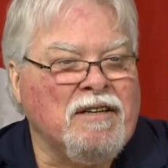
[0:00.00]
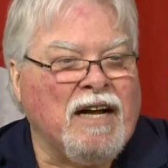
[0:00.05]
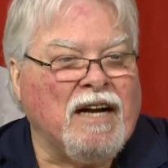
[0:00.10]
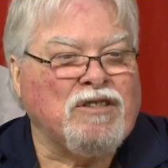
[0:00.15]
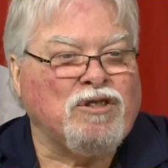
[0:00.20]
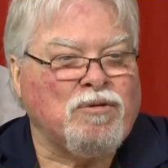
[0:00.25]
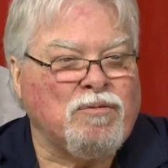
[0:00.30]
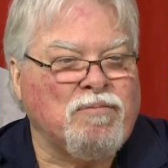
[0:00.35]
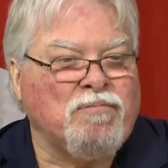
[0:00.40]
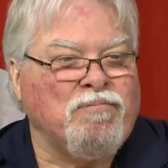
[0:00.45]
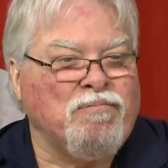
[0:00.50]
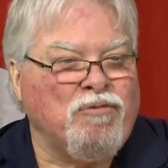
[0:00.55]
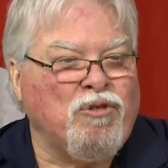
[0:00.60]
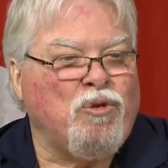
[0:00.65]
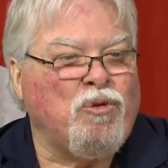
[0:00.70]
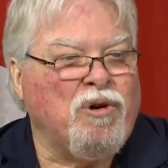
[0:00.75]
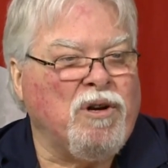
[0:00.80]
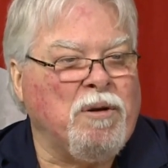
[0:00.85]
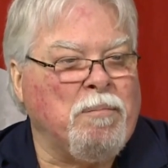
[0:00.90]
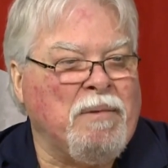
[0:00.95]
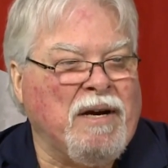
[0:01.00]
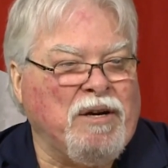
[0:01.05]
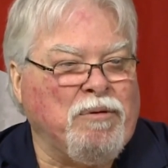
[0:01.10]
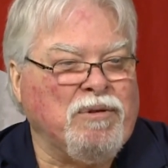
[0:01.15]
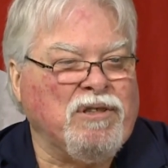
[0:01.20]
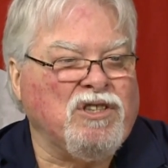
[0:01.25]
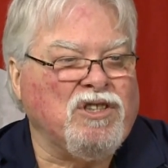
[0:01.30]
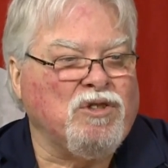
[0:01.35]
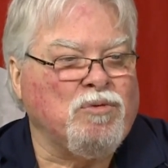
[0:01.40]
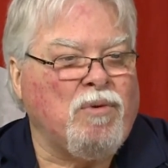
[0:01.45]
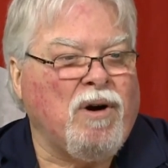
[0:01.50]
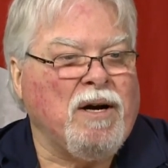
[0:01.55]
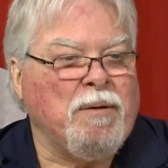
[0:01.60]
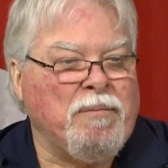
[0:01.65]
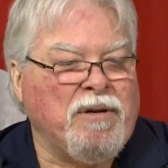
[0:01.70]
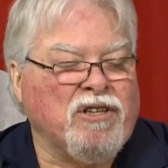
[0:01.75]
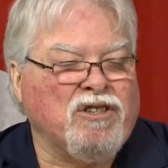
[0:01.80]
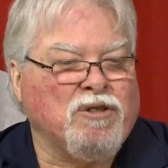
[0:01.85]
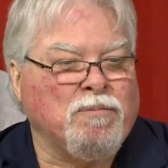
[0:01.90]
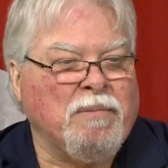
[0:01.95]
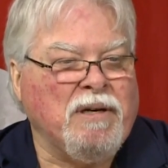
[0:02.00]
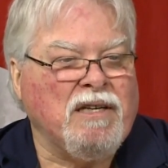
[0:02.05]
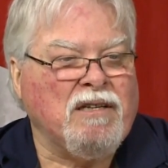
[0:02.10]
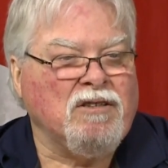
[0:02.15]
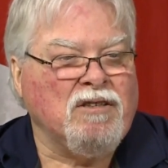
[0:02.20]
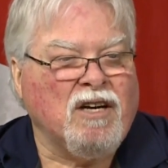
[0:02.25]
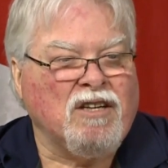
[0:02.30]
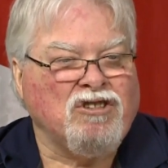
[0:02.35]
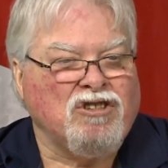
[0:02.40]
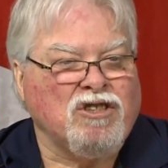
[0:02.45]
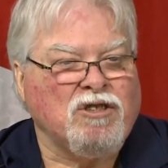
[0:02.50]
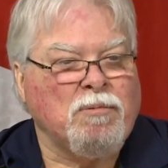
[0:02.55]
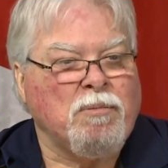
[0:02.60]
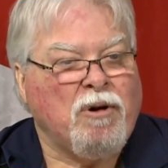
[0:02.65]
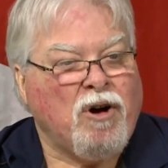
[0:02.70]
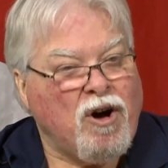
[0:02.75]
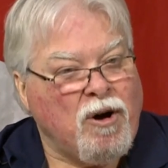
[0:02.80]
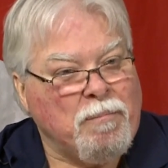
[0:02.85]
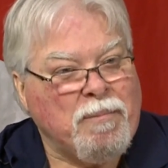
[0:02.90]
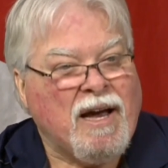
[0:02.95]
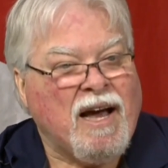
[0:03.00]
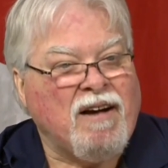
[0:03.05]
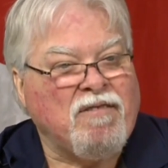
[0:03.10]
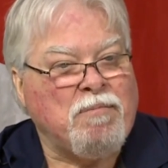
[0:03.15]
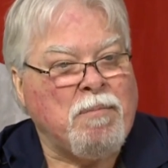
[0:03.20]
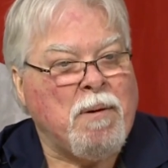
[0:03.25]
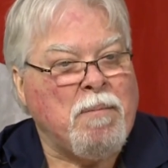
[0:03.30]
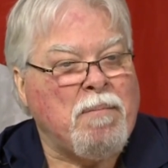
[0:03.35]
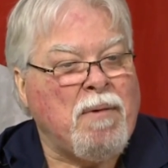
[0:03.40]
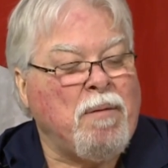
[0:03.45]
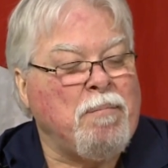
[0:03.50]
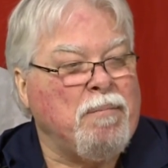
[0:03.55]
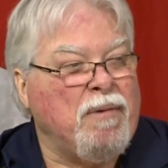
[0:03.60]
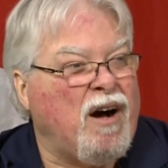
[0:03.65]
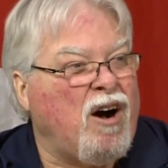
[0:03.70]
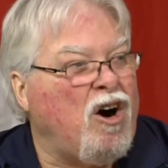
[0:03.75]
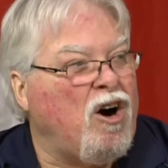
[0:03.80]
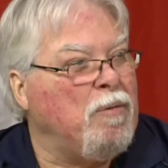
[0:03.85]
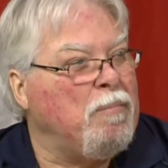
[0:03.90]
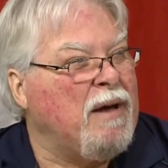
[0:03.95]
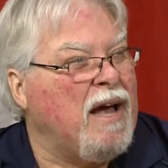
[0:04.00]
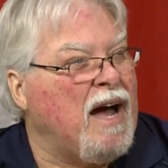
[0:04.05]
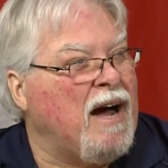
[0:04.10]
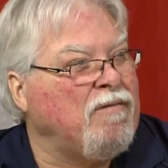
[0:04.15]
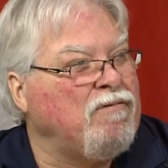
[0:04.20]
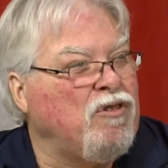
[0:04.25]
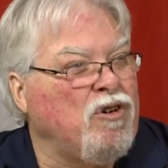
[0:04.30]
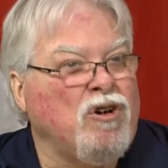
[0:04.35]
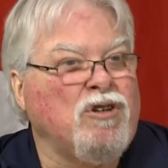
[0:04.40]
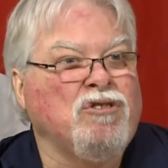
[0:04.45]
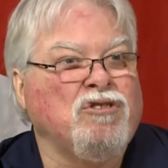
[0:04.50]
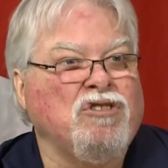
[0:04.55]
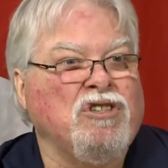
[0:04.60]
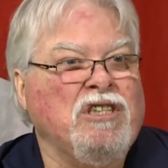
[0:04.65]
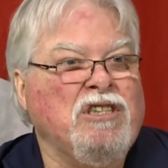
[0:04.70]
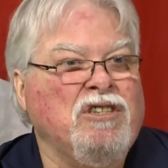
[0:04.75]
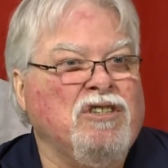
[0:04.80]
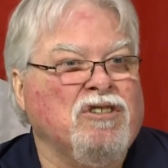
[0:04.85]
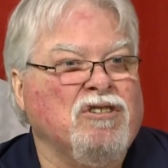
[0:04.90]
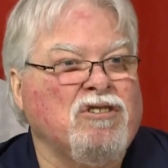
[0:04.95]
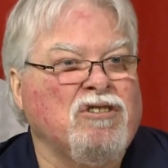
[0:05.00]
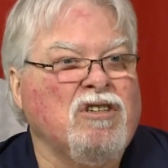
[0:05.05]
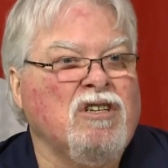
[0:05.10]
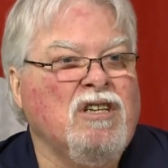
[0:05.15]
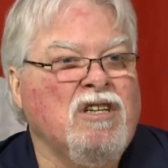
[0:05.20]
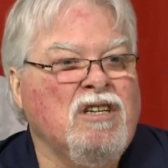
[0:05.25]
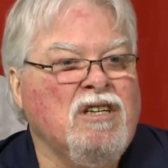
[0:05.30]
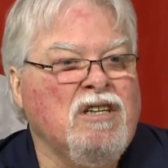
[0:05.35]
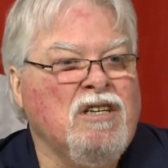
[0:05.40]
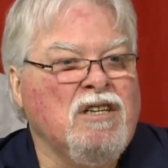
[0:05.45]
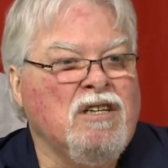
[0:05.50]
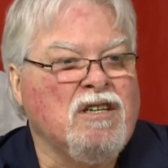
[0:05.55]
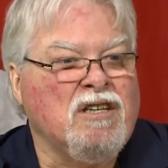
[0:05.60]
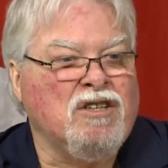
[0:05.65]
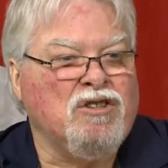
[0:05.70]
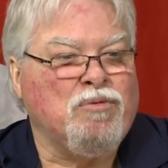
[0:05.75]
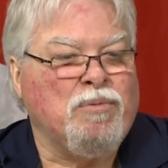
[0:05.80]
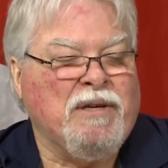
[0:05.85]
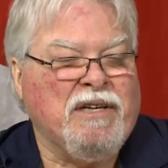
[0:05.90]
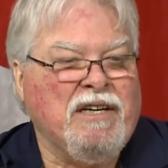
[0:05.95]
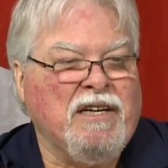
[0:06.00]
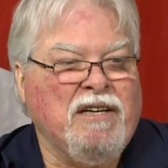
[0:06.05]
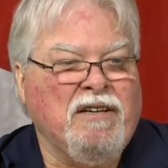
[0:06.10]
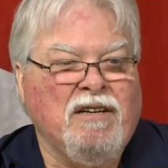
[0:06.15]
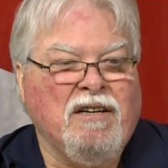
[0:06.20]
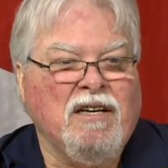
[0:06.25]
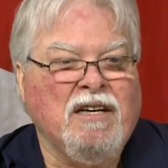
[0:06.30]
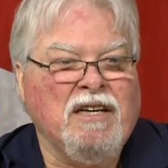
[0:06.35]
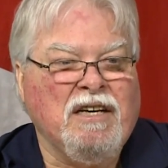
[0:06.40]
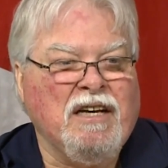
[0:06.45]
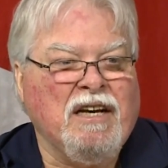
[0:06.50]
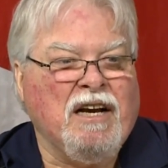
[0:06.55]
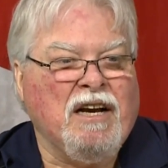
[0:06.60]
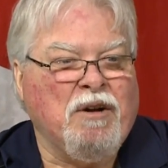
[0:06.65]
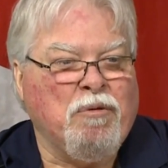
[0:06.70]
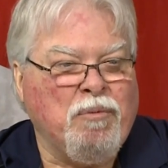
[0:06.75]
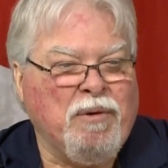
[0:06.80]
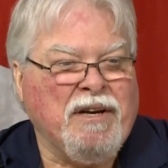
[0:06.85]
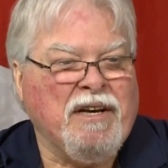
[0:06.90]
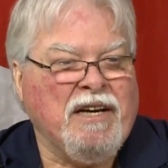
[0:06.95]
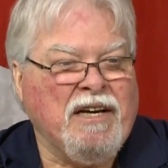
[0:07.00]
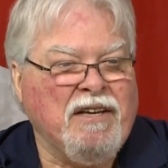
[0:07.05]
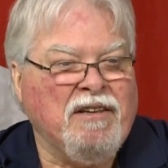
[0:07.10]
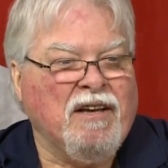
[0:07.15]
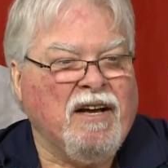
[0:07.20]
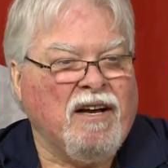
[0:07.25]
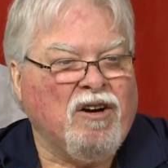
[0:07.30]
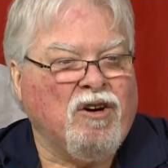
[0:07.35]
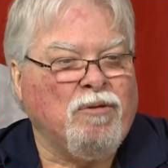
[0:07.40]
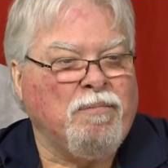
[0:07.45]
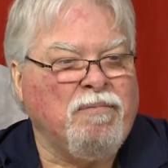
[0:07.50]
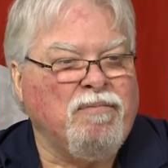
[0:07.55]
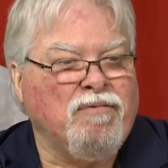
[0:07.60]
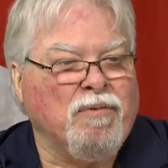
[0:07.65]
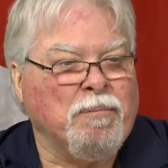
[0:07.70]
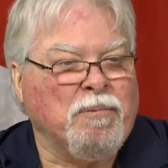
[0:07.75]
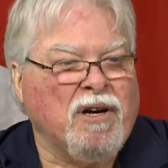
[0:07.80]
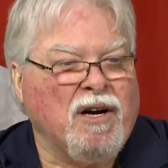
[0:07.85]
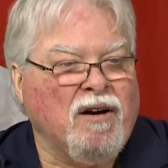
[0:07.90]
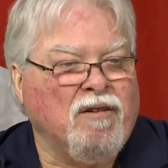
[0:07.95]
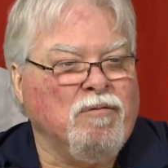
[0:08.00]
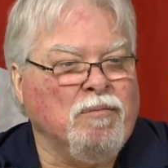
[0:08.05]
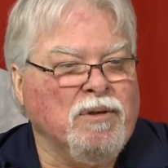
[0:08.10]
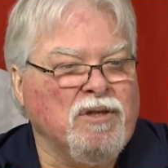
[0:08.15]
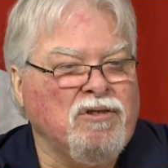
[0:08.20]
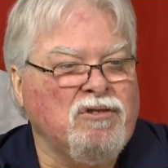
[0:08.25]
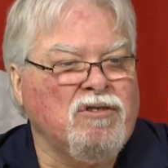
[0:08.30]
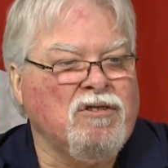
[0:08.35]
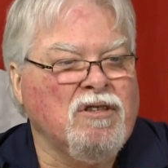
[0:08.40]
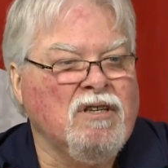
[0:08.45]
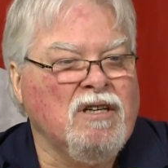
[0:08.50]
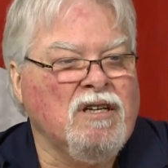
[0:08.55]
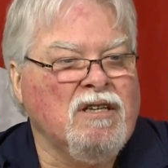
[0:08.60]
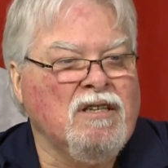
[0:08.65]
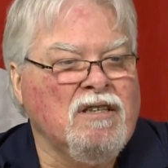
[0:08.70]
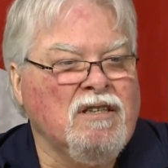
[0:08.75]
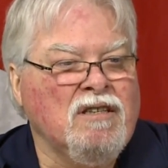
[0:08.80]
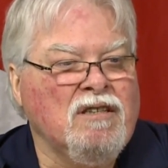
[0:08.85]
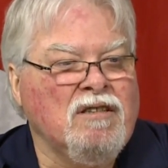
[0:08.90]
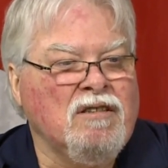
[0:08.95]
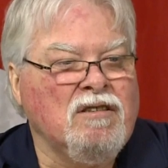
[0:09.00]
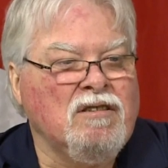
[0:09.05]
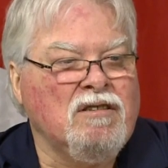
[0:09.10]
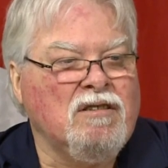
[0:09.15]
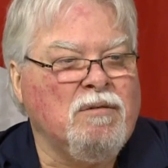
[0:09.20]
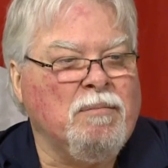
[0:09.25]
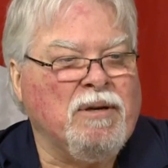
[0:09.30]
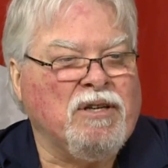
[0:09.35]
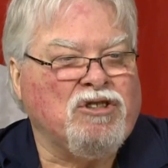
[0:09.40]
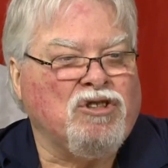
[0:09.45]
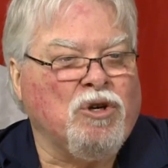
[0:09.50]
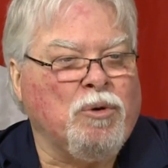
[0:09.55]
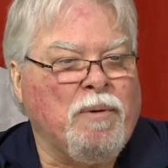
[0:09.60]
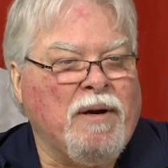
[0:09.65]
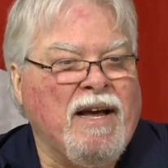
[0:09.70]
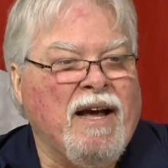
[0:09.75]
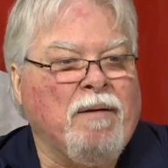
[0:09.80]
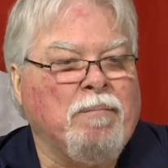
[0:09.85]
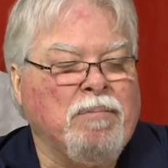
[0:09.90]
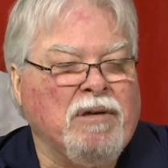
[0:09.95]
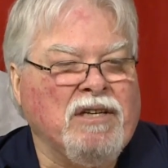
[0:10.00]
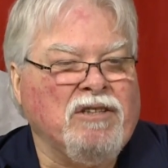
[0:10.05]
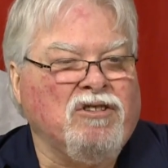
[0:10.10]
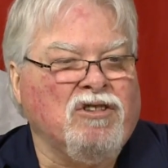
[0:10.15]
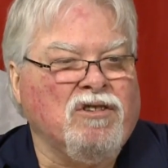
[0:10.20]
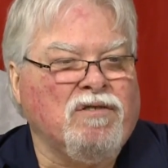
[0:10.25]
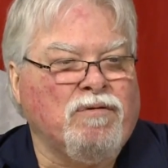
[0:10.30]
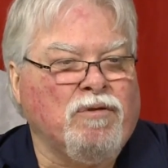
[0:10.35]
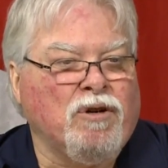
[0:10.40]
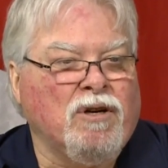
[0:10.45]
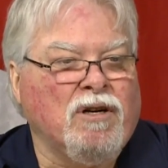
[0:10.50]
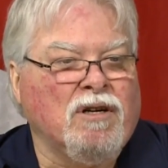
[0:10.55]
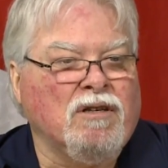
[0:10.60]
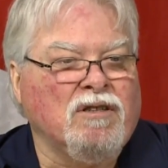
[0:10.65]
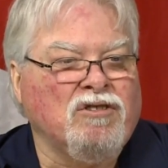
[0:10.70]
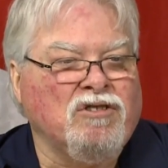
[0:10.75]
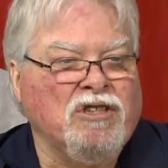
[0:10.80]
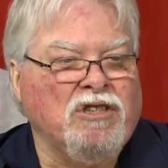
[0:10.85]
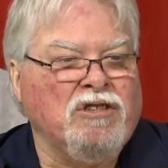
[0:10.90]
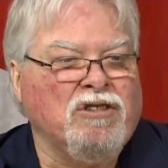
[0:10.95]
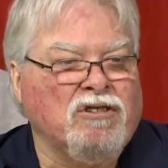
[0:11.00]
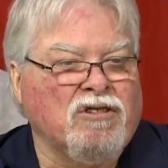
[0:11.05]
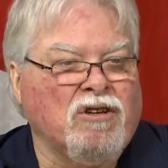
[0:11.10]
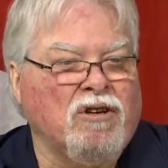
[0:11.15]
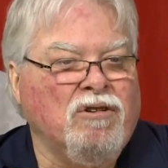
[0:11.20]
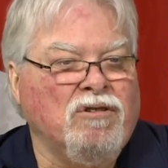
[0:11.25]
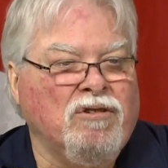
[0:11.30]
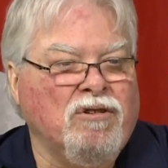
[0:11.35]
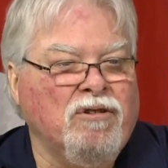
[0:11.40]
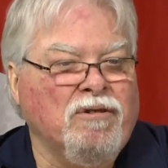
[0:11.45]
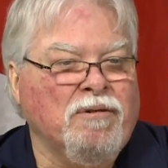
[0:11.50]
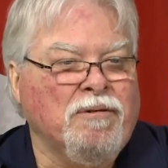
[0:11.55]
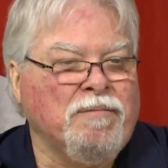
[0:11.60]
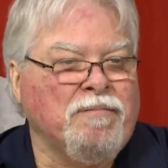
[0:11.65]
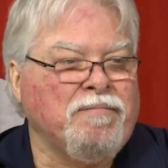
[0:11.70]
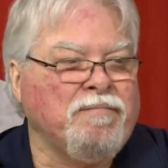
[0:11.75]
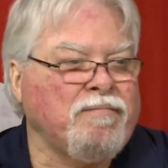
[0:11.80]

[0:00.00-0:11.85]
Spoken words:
that's one of the main reasons why I'm here speaking, not just on behalf of my mom, on behalf of all seniors, because we need the help from the governments to make sure we have places for our seniors to go to.